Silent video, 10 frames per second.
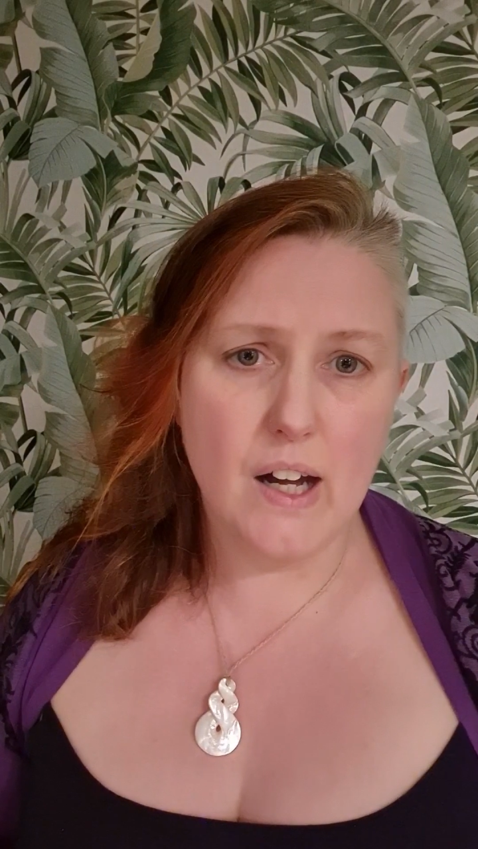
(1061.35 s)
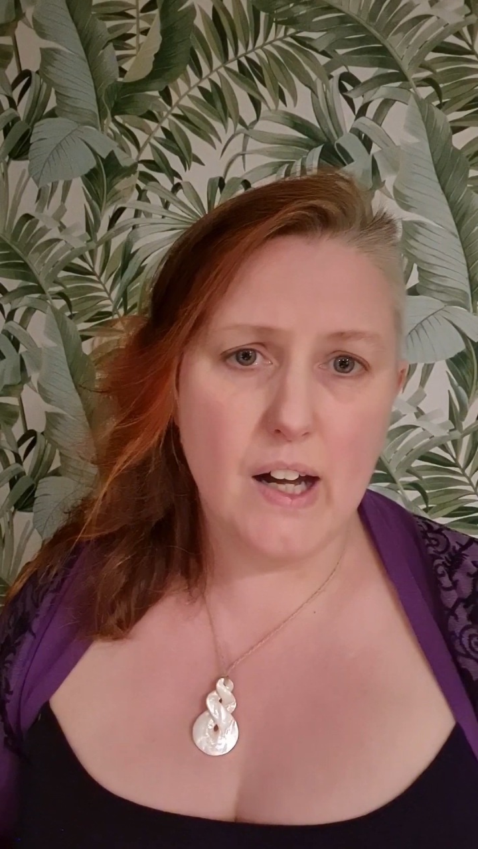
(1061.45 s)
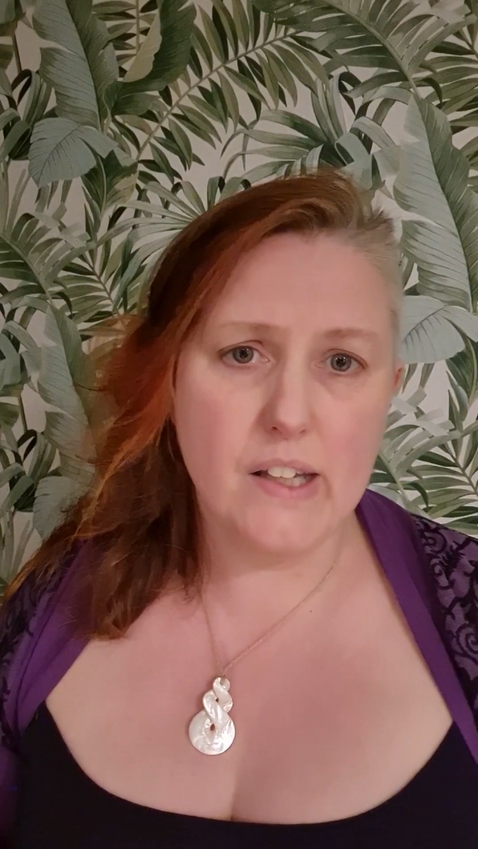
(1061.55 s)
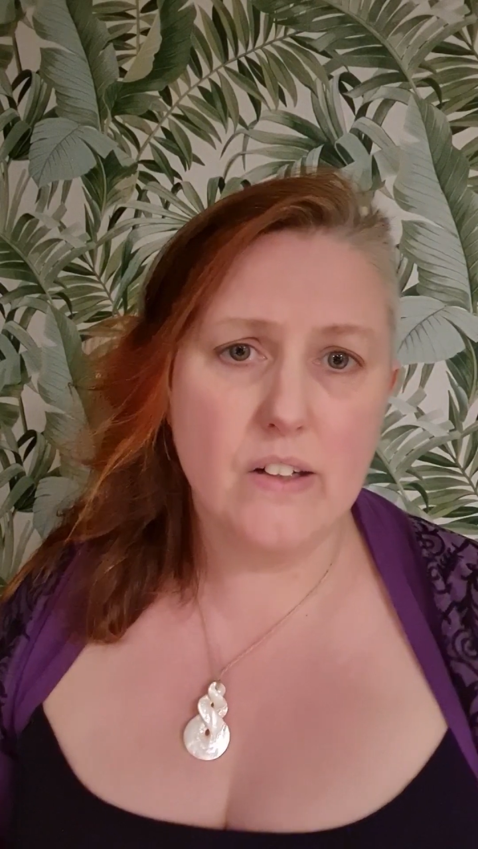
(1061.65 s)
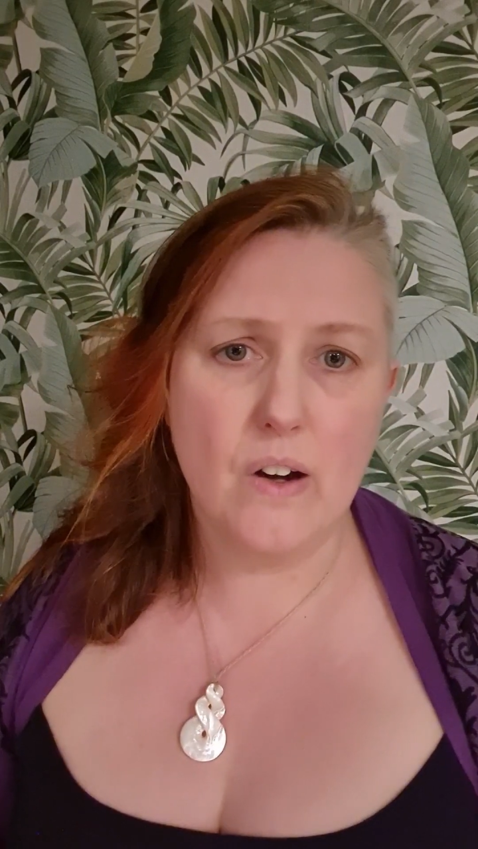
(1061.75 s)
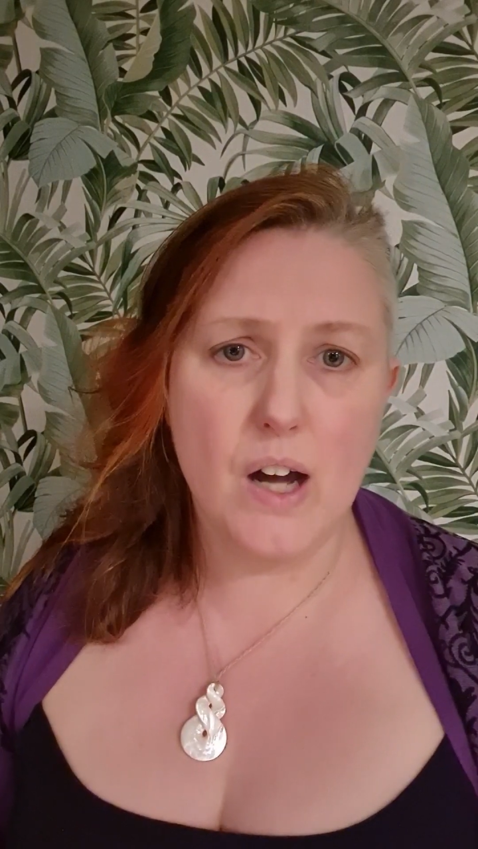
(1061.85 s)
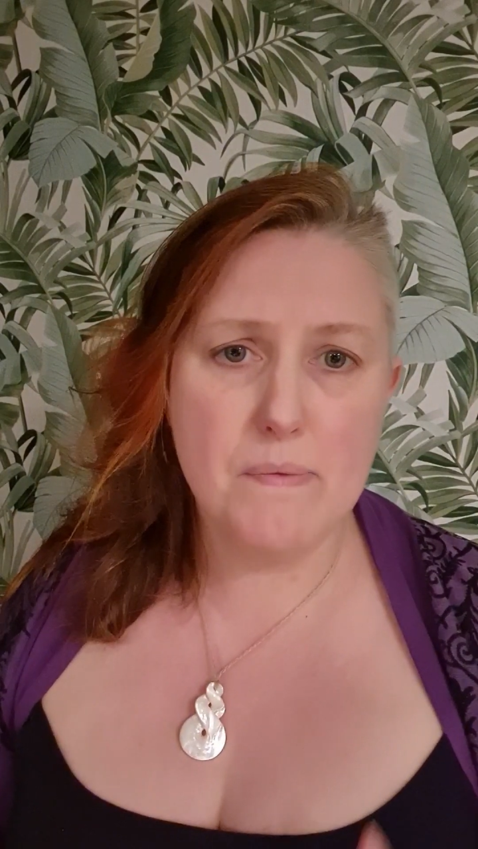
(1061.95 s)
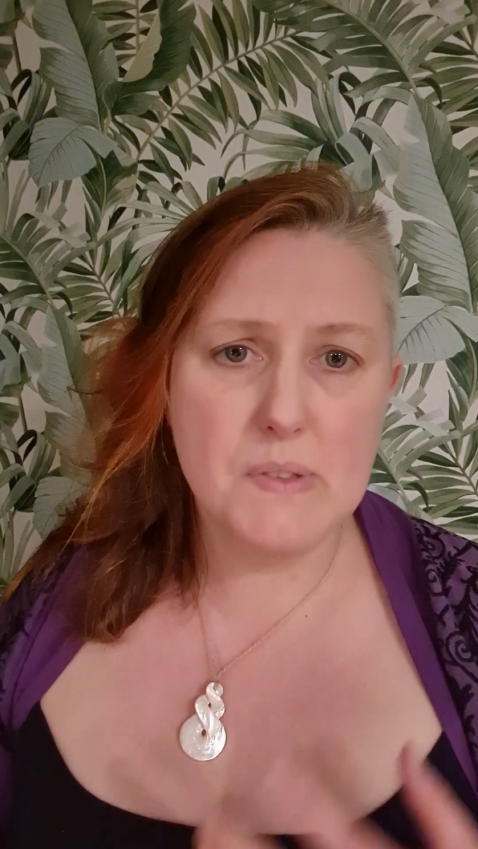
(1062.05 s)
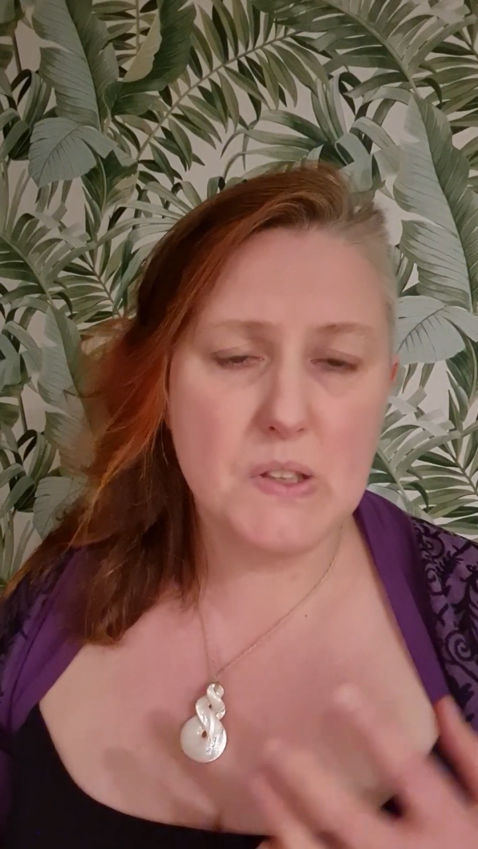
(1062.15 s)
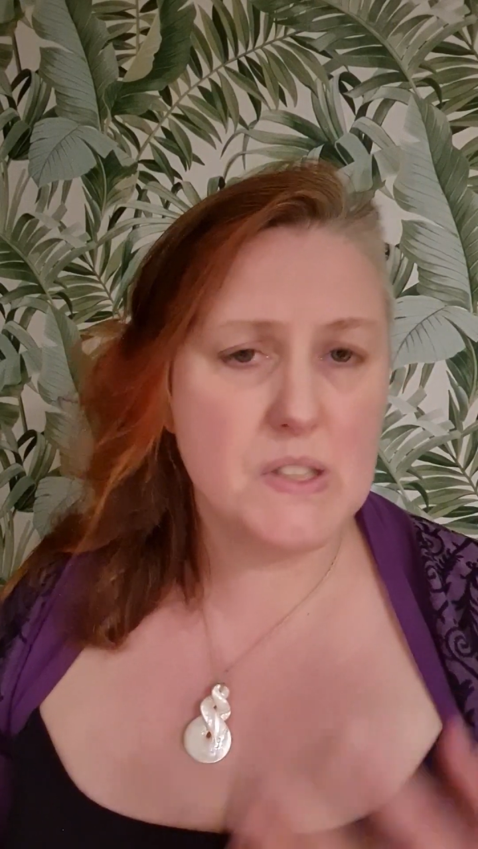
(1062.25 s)

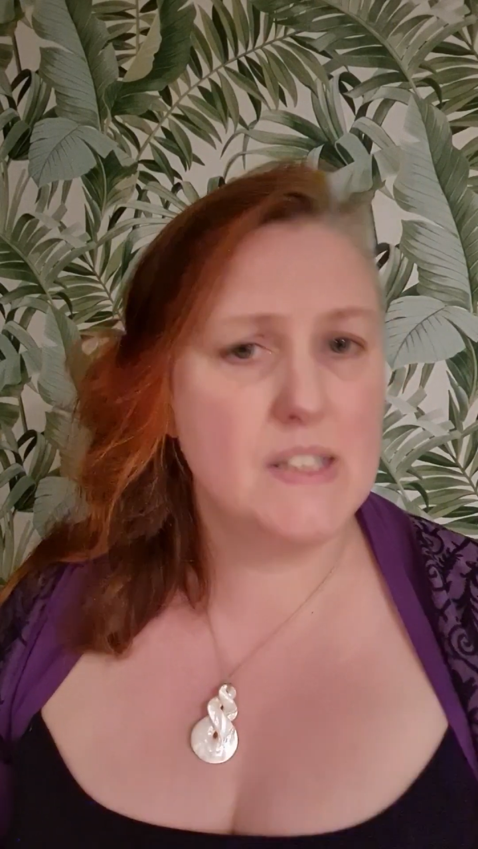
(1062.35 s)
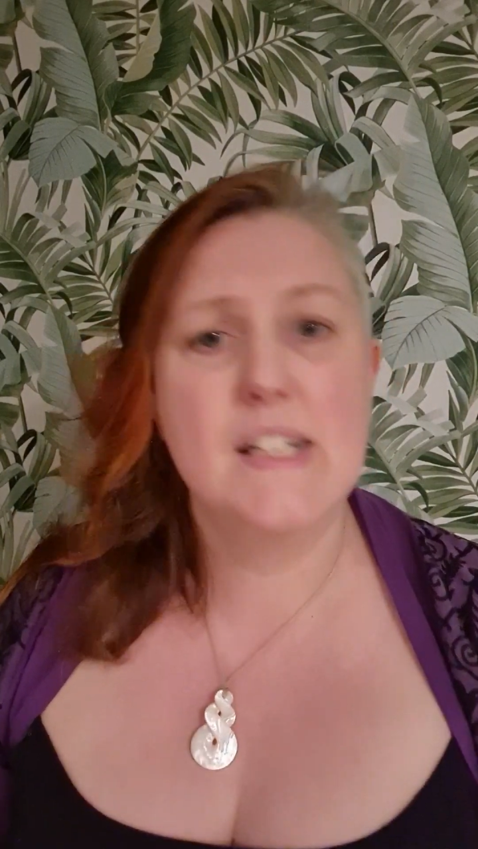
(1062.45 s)
I'm not an